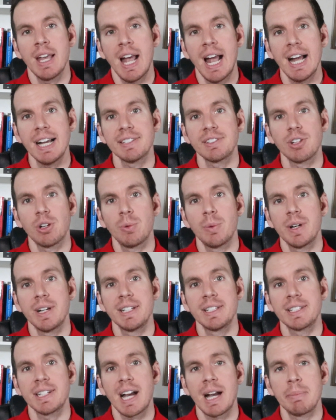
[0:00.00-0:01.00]
As
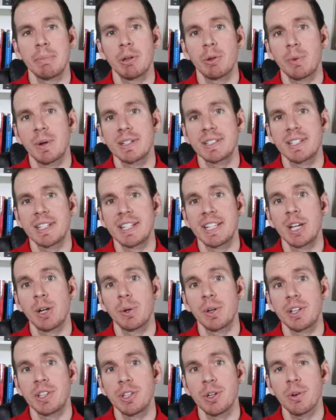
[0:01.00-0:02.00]
always, I'm interested in
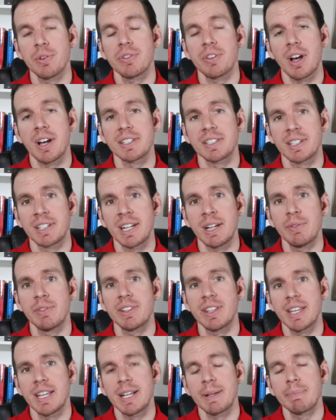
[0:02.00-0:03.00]
hearing your thoughts on
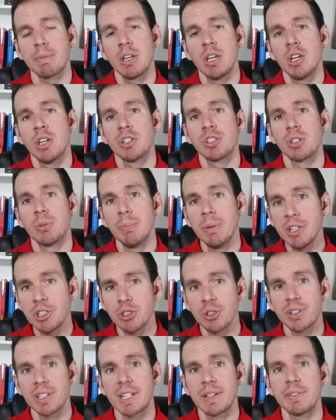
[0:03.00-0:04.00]
everything, so make
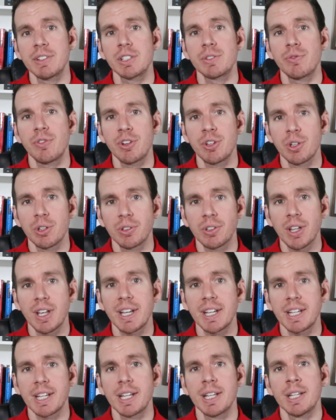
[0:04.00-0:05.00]
sure to give this video a
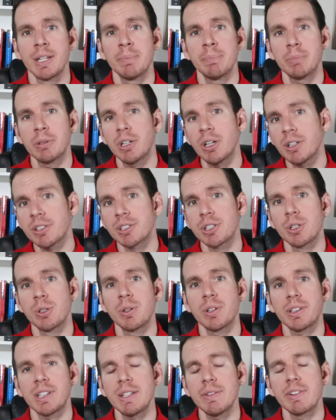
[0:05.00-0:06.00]
like, but
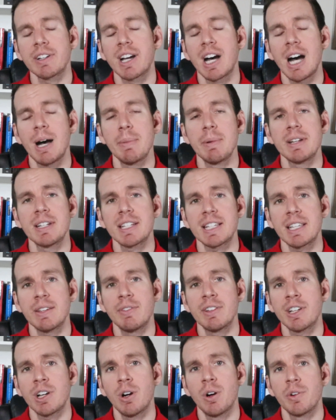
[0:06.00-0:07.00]
also leave a comment
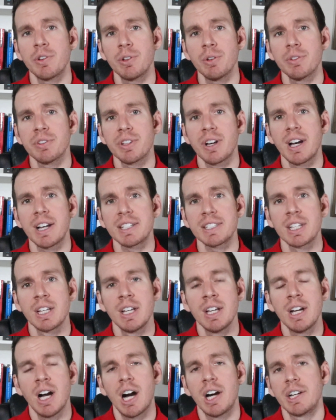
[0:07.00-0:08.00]
giving all your thoughts
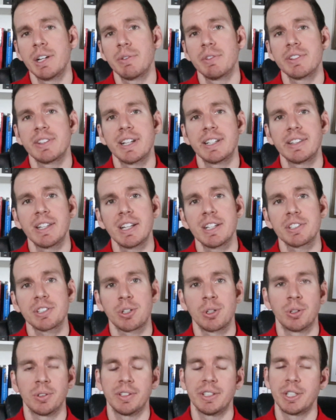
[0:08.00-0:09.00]
on everything that is
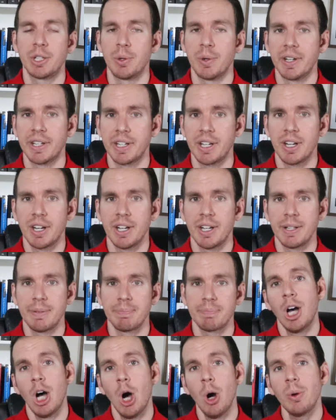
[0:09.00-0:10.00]
currently going on.
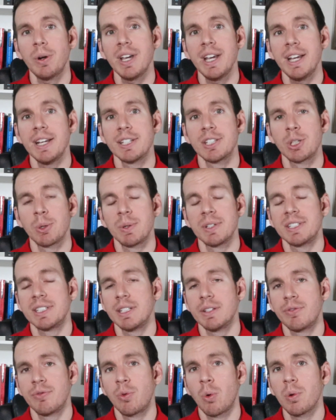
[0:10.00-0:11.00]
Okay, so it's
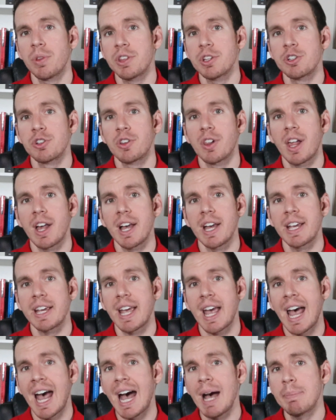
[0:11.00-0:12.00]
the 4th of
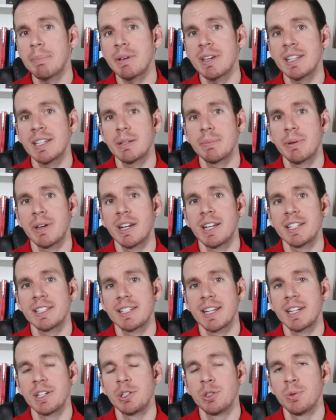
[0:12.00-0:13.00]
July. Happy Independence
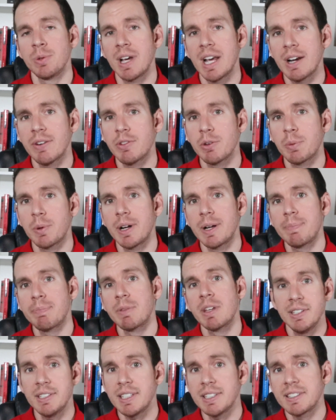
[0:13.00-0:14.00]
Day to
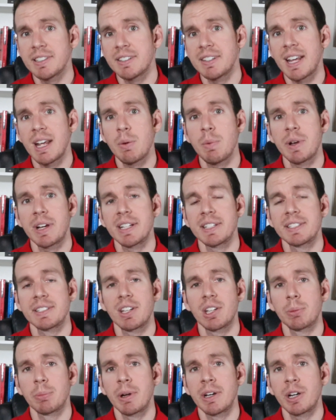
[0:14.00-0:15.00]
everyone. This is the day we can
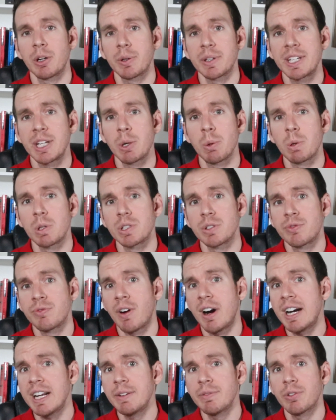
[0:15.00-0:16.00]
celebrate our heroes
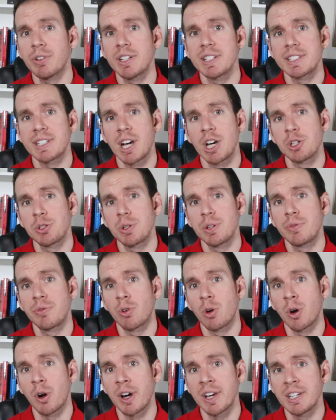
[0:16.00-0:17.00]
fighting for this country
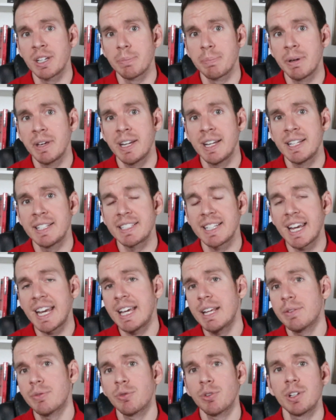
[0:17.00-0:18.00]
for our independence
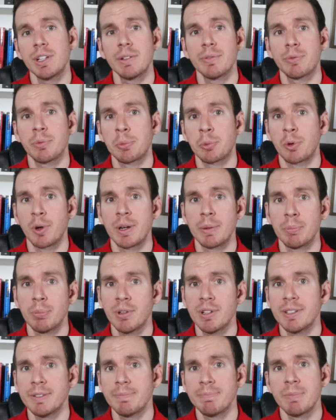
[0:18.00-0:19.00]
and freedom from Great
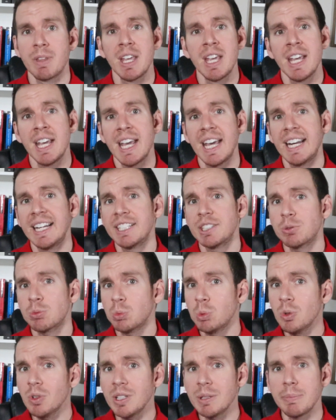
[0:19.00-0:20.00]
Britain. And it's
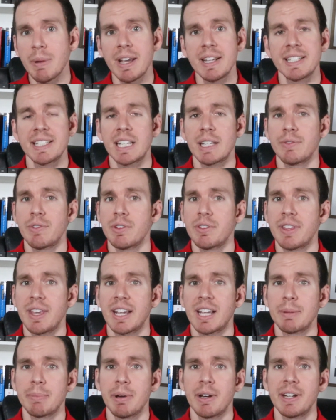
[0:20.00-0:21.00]
really amazing if you
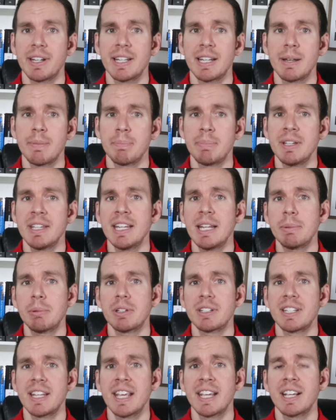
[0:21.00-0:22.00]
think about it, being
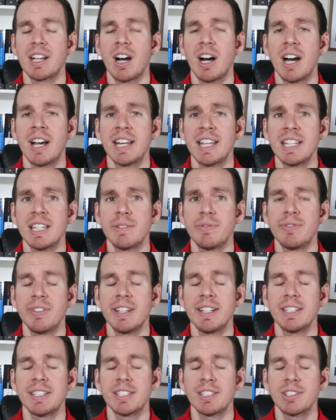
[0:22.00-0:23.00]
able to take on and
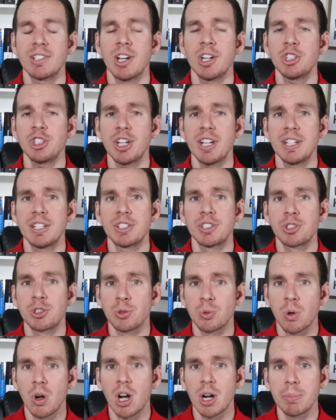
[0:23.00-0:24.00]
defeat such a
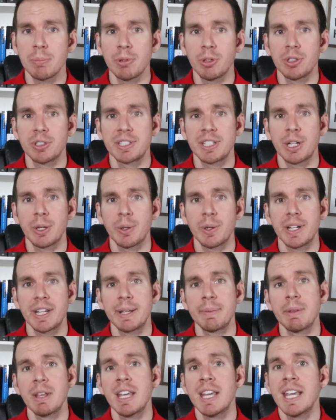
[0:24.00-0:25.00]
strong
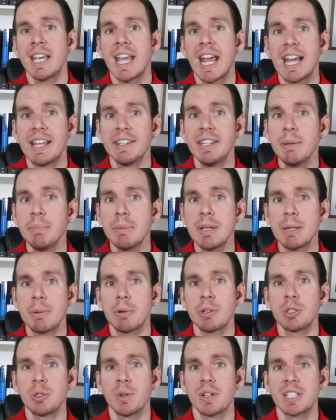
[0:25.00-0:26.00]
military and then being
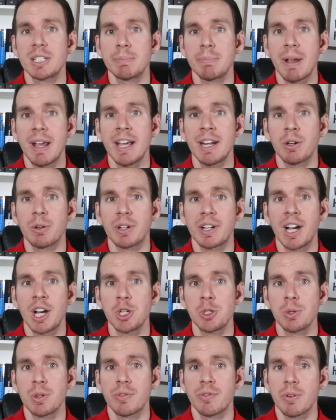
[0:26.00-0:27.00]
able to expand our
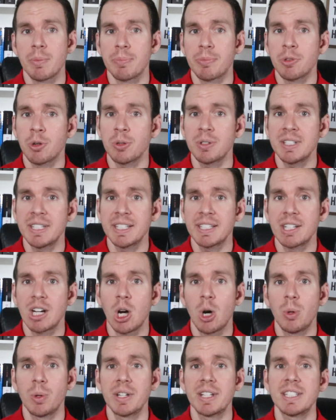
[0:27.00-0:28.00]
country from 13
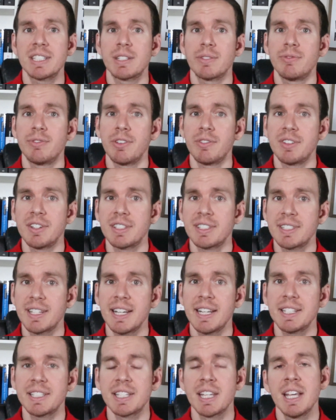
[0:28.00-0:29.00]
colonies to 50
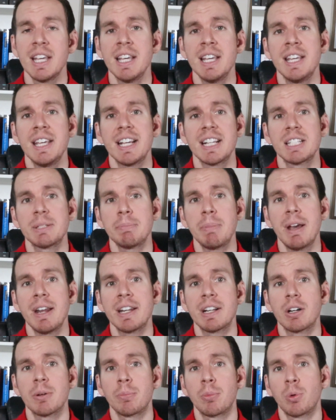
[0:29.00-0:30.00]
states,
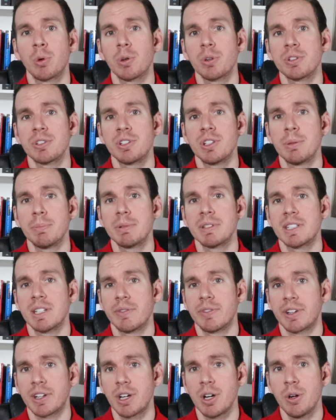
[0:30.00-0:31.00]
expanding our borders to the
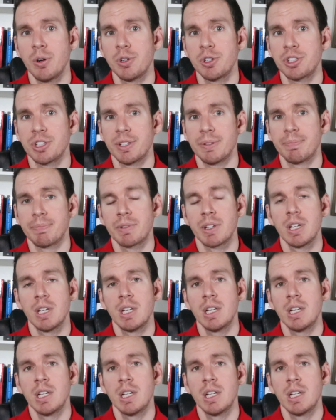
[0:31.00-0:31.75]
Pacific Ocean.